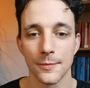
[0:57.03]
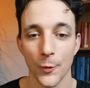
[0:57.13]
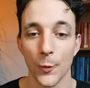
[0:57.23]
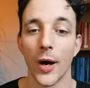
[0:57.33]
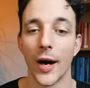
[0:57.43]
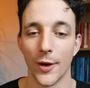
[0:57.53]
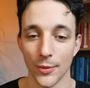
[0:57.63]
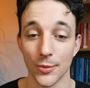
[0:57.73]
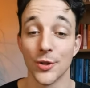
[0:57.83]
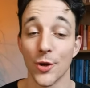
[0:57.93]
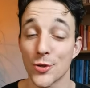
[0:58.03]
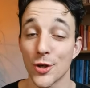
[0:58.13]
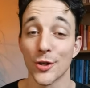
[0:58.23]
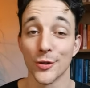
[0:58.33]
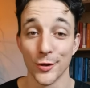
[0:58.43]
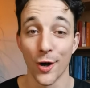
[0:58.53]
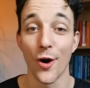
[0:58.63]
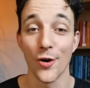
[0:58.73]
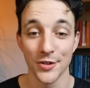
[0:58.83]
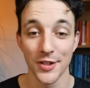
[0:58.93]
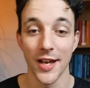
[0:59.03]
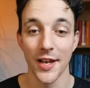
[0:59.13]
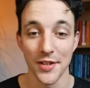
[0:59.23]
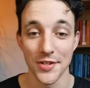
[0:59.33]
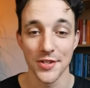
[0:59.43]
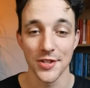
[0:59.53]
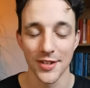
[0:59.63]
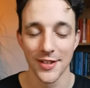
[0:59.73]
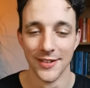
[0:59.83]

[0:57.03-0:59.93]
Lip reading: Wow, those are long days.